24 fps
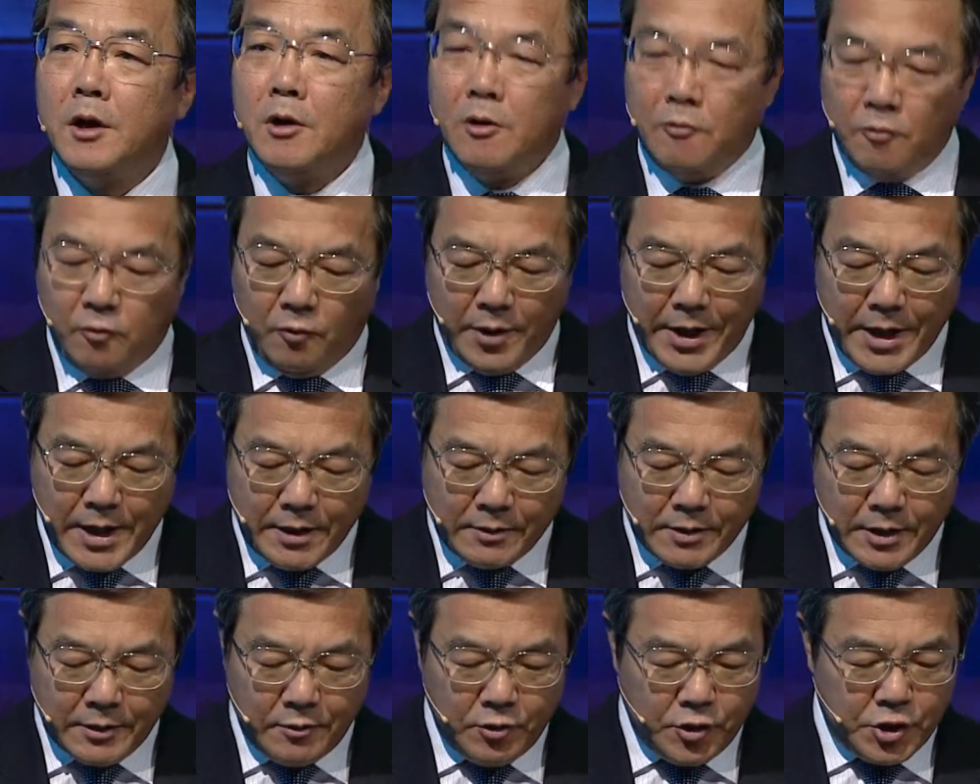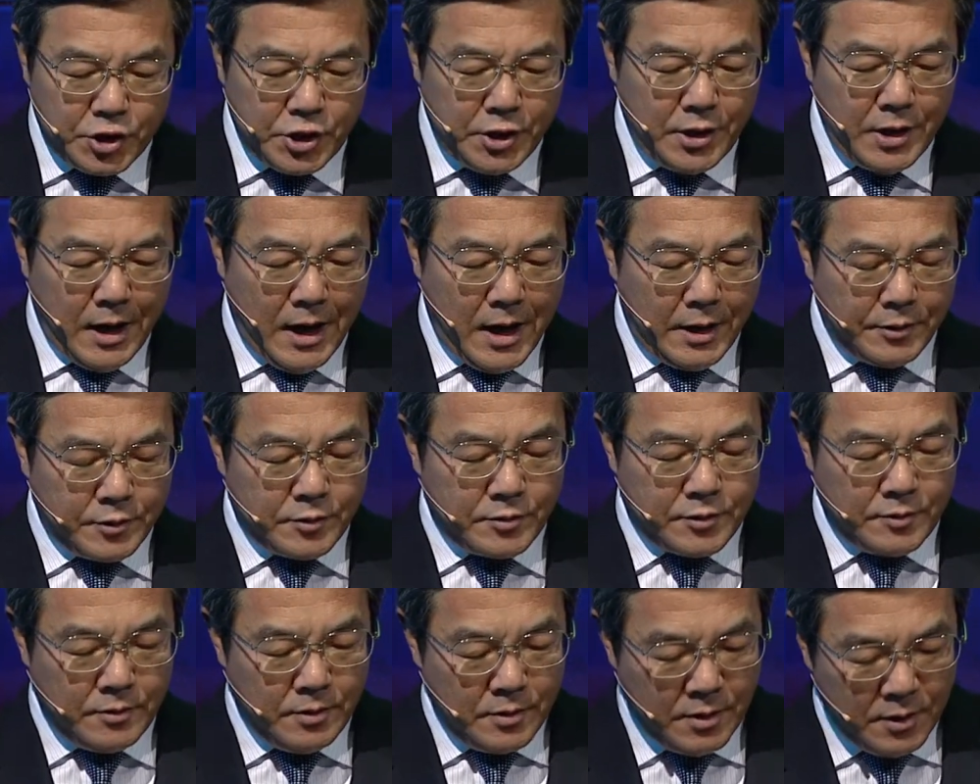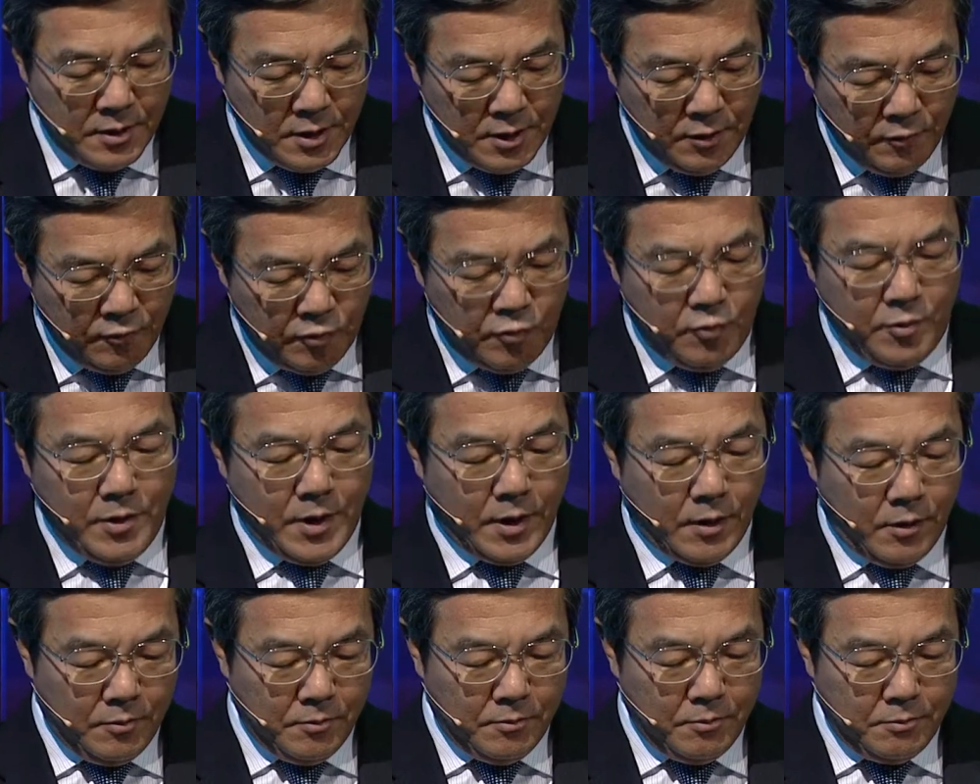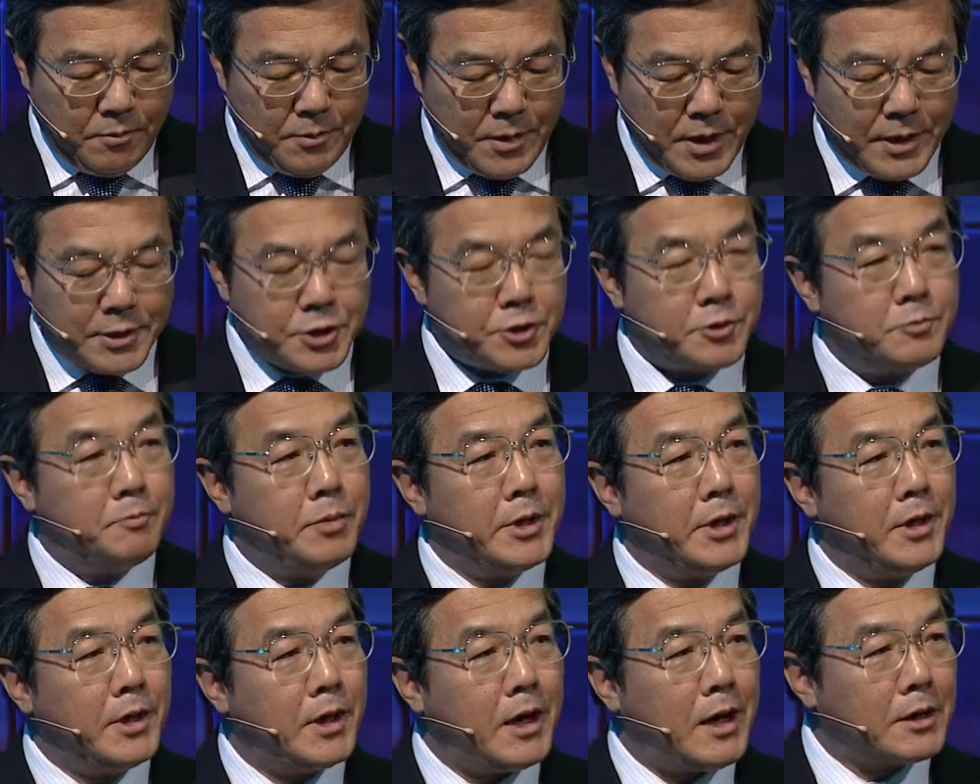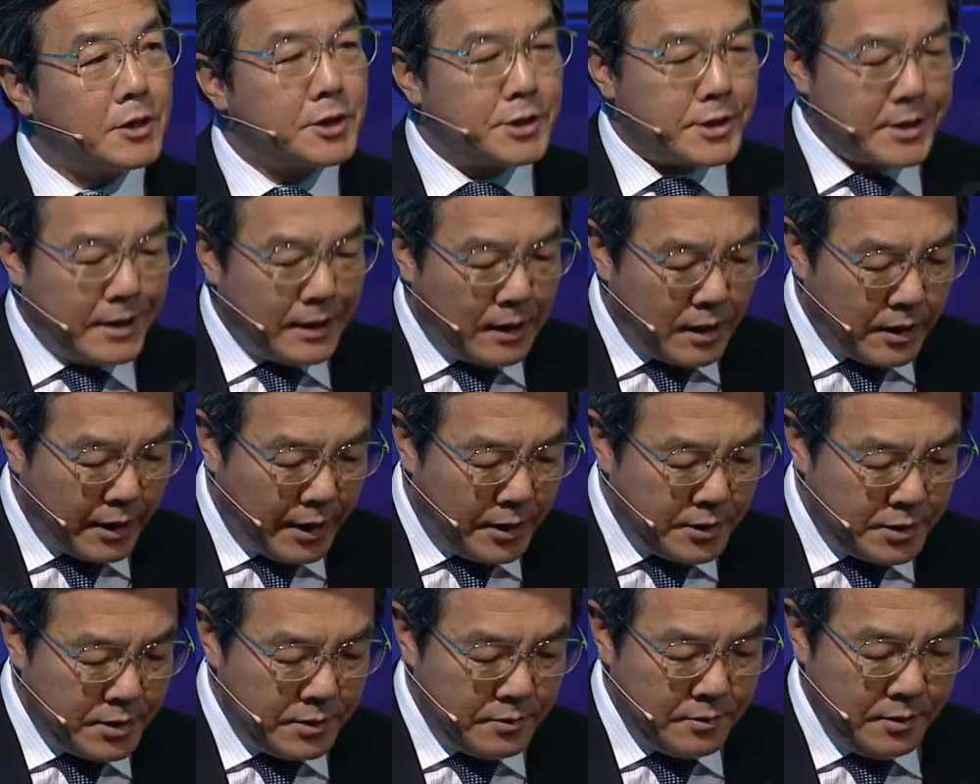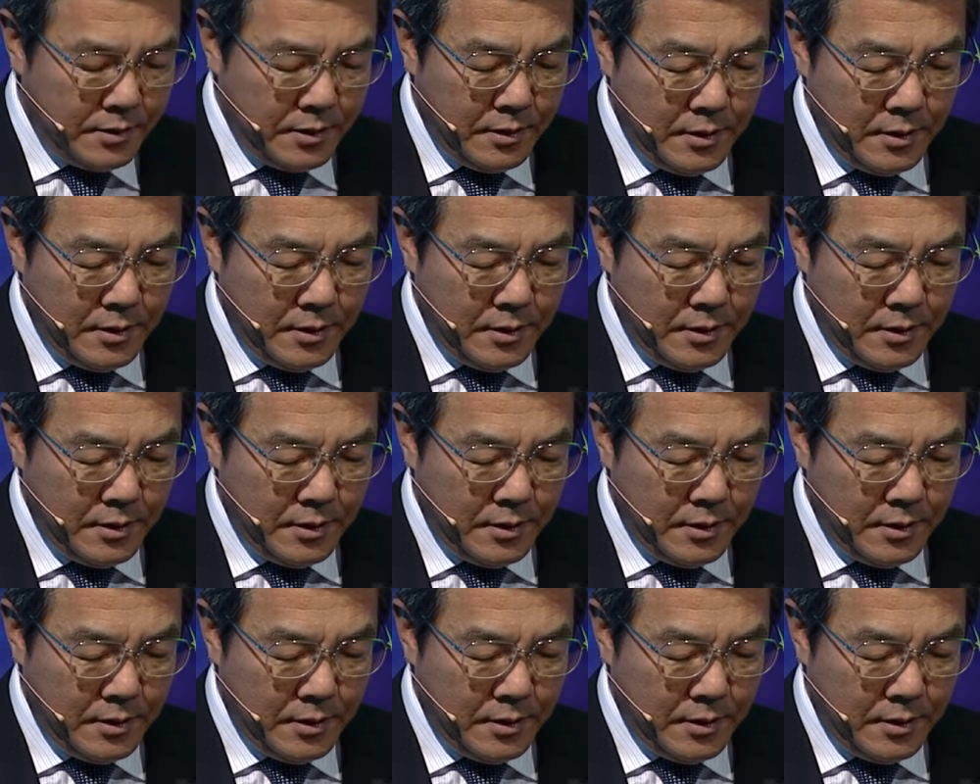for LNG as fuel must be accelerated,